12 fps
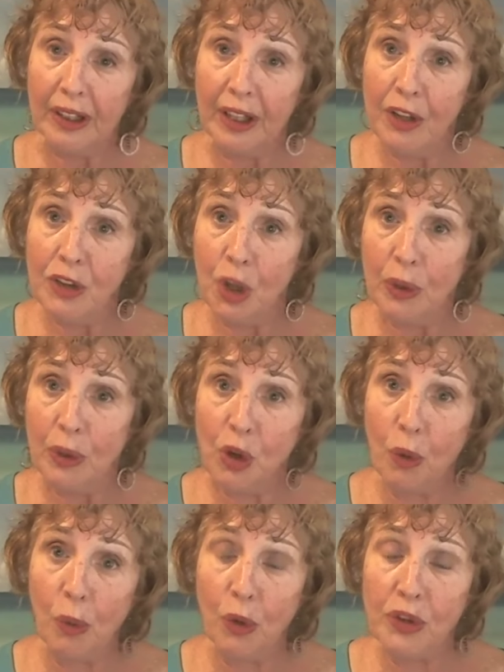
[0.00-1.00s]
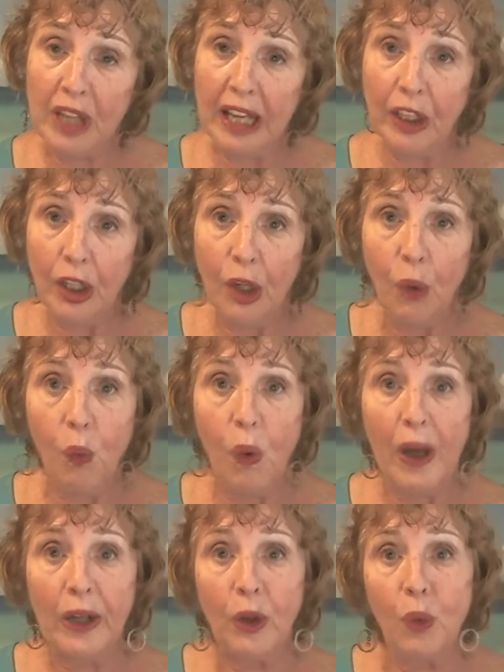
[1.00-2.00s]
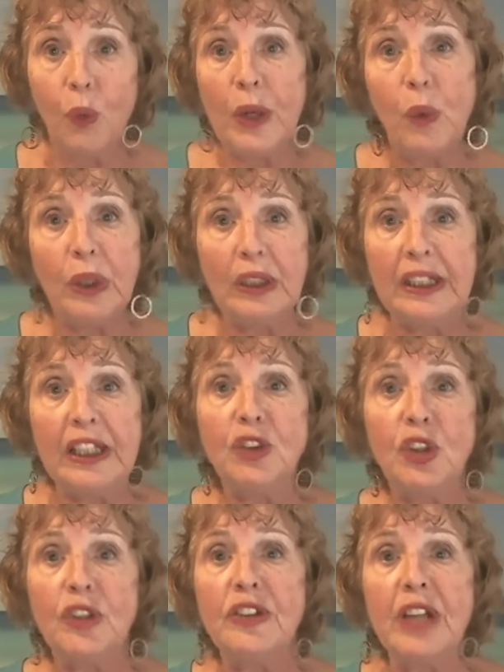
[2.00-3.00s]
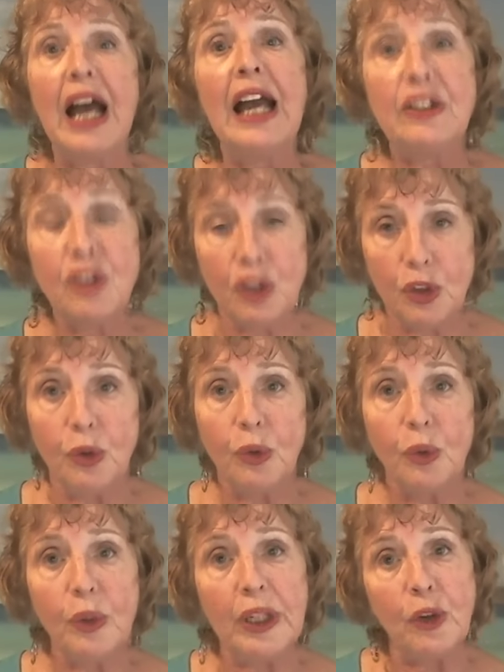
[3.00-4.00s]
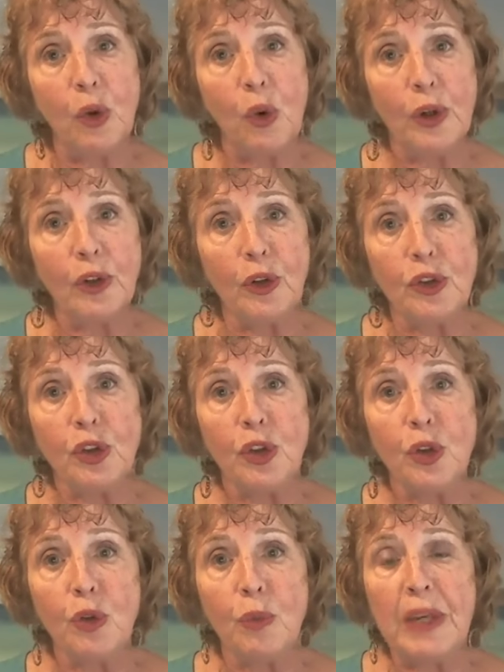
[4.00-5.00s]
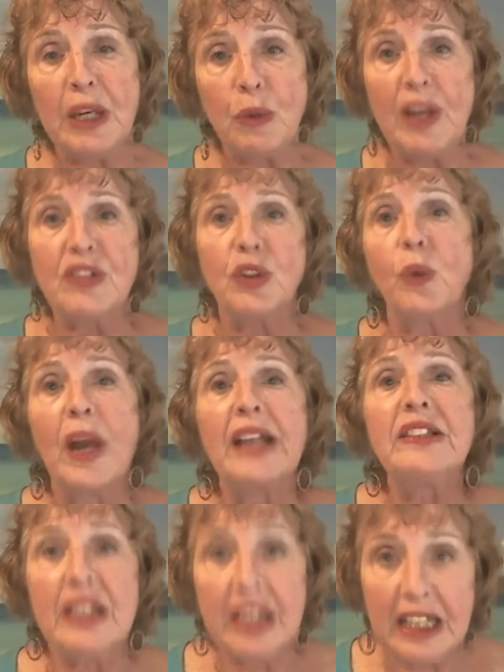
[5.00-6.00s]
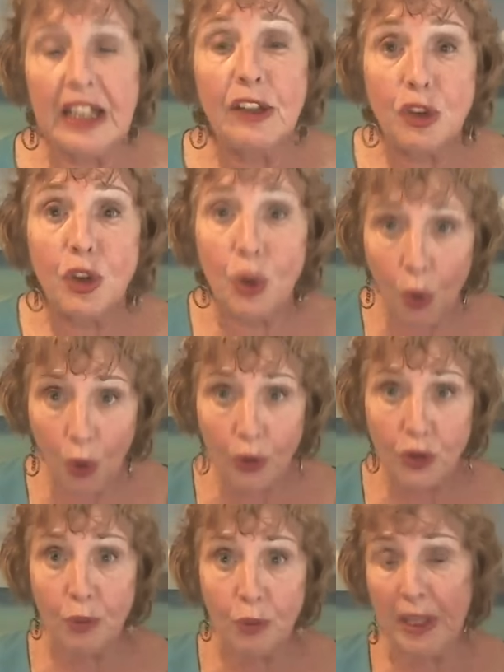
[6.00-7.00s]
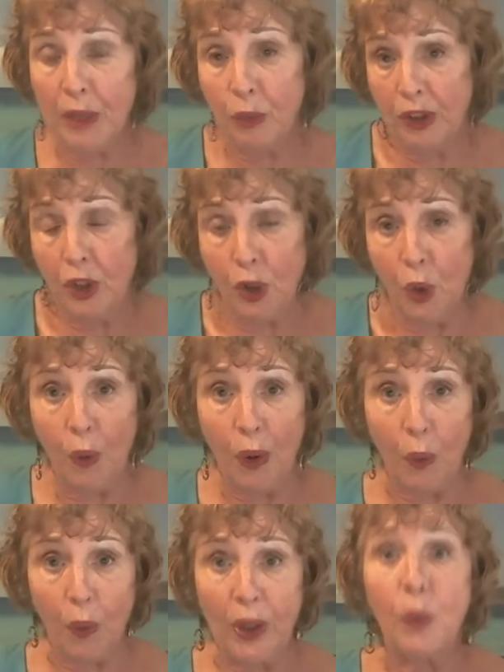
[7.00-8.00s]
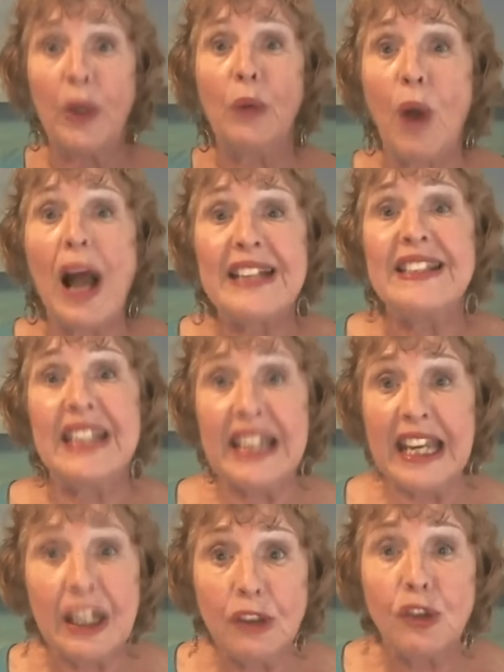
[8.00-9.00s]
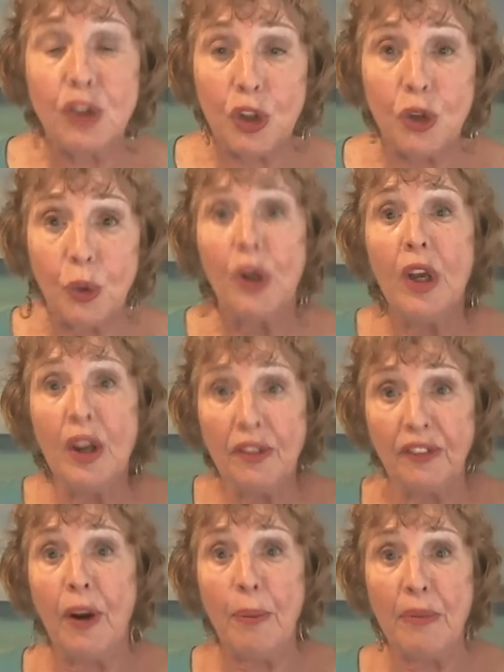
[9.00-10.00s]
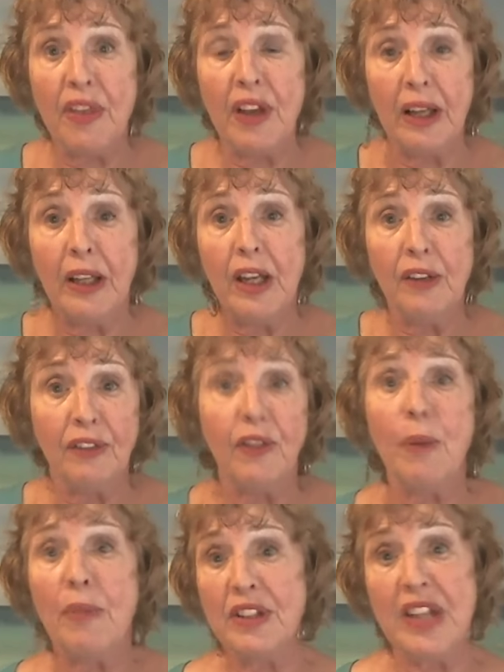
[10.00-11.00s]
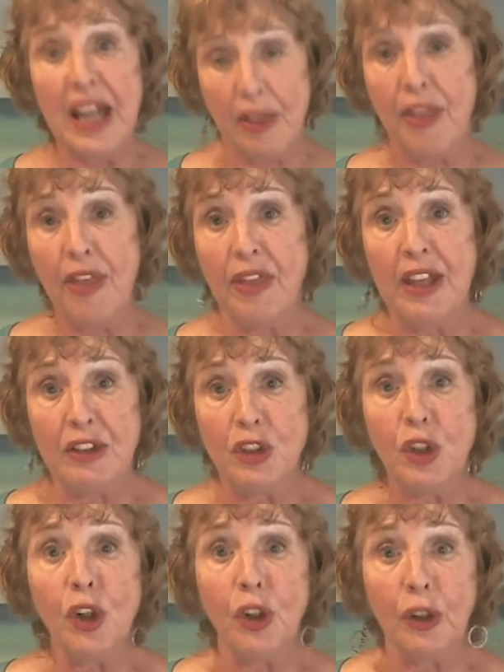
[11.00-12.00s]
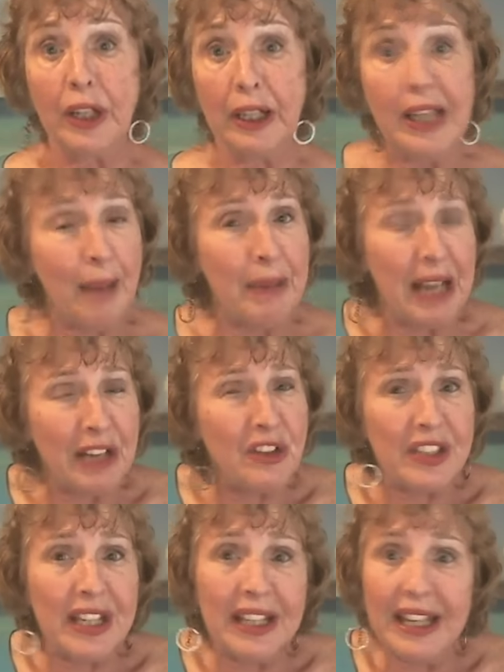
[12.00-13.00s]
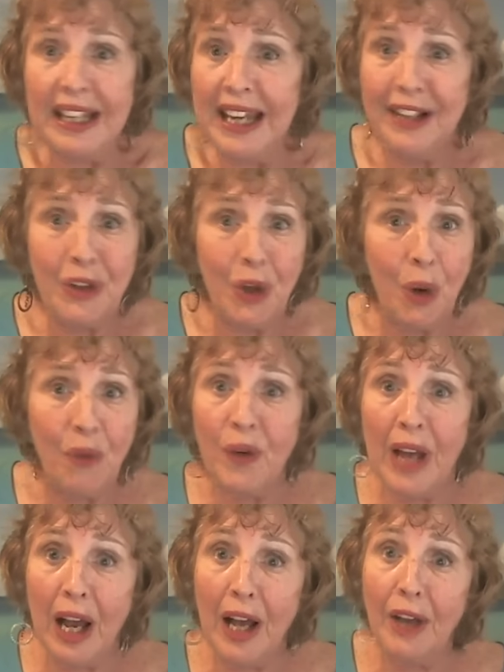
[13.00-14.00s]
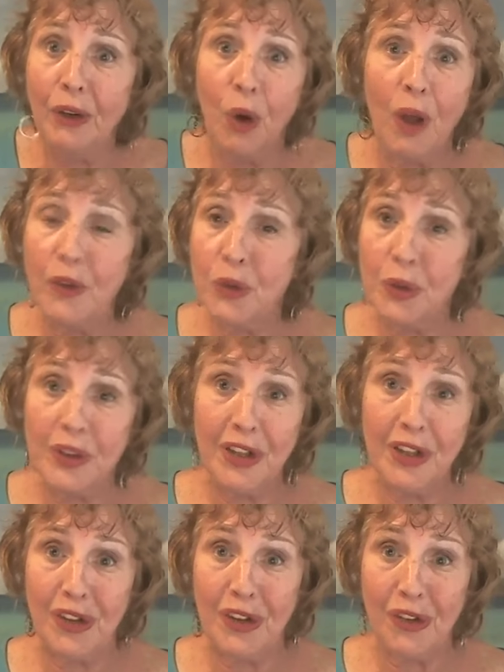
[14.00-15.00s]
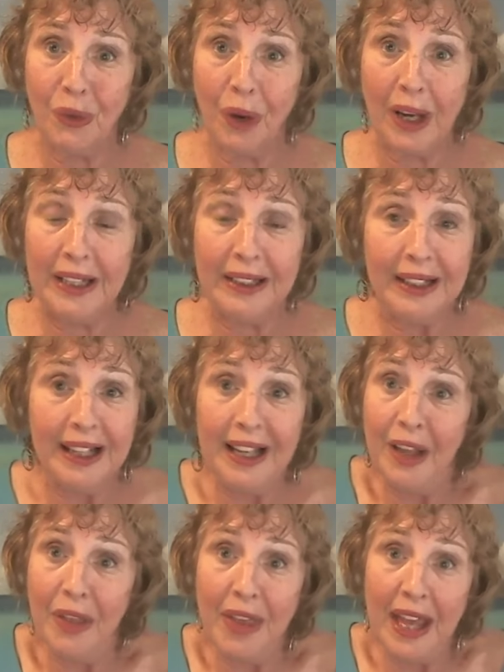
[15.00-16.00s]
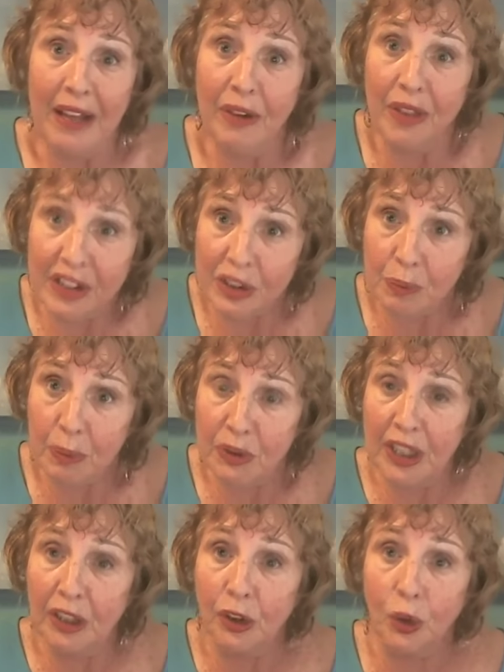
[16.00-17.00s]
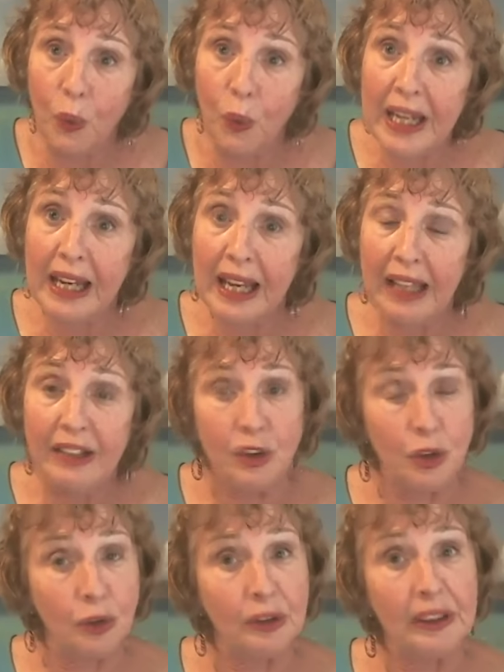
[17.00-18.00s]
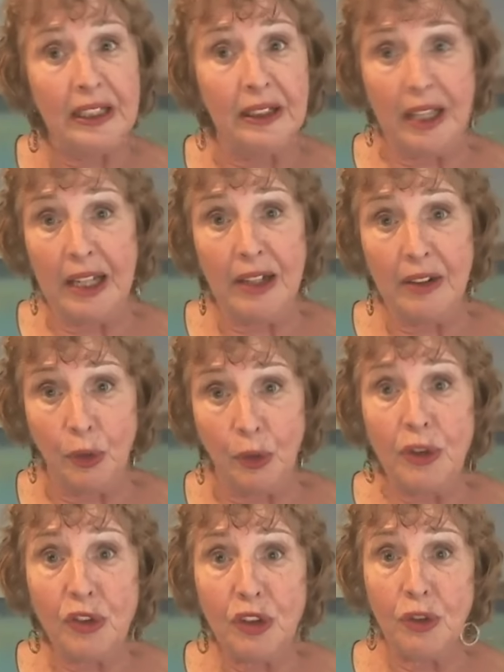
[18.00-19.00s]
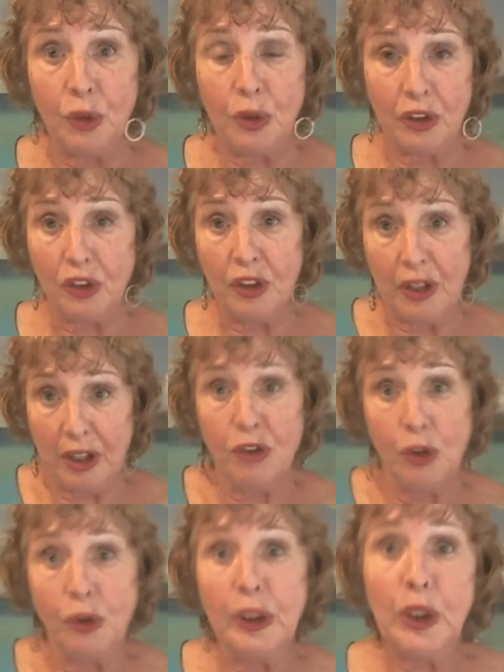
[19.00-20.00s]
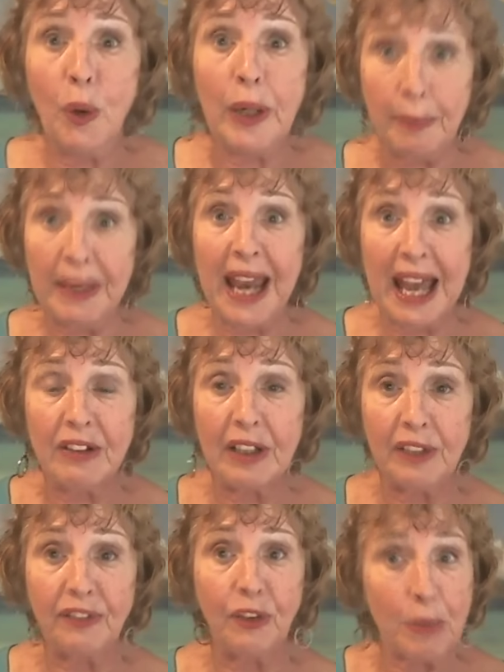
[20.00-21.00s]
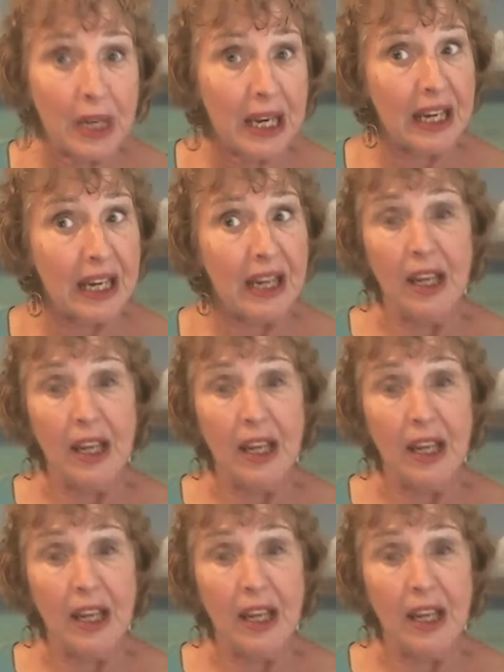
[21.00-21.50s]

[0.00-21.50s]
So it's almost like, what are we willing to die to in order to be resurrected into, or to be, what are we rising into from the death that's occurring? I mean, I just think, again, if we honor all the traditions, right, then this particular weekend is certainly in the Christian tradition, and certainly growing up Catholic for me,